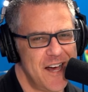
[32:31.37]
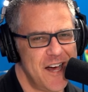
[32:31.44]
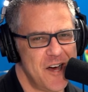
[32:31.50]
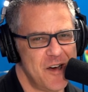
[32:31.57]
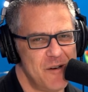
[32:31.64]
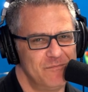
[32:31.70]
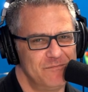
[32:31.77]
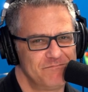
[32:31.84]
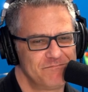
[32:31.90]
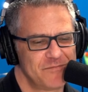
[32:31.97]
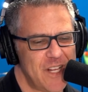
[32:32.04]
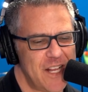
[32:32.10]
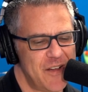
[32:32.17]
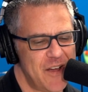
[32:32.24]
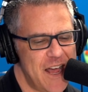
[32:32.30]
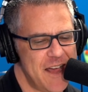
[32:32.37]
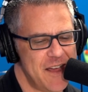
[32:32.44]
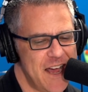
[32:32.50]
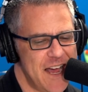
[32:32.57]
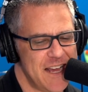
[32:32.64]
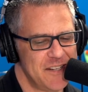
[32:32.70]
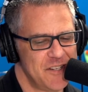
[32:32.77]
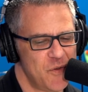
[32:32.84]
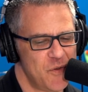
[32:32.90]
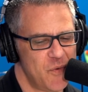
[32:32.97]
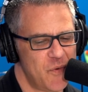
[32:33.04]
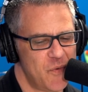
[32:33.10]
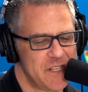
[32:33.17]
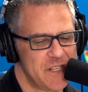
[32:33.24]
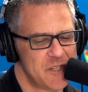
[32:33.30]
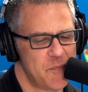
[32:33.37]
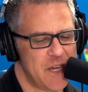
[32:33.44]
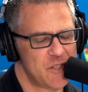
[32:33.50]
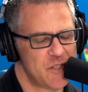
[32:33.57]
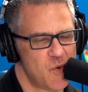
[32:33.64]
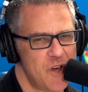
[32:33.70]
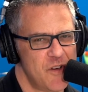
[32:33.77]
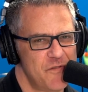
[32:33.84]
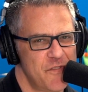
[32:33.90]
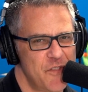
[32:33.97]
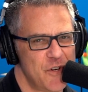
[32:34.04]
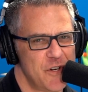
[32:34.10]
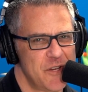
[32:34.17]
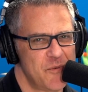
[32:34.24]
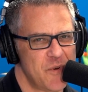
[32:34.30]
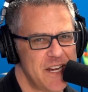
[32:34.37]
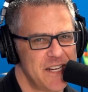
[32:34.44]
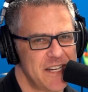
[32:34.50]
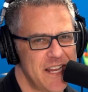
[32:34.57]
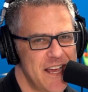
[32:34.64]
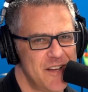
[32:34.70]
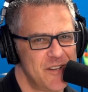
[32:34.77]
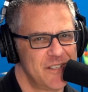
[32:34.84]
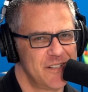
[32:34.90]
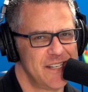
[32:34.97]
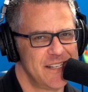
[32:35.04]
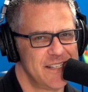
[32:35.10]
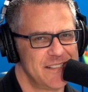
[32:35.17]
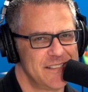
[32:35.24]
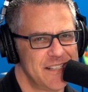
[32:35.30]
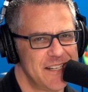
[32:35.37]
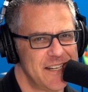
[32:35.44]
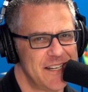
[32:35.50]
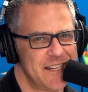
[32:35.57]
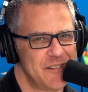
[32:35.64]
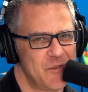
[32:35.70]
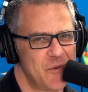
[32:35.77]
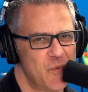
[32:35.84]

Um, I, I, know it's about 12.30 right now and uh,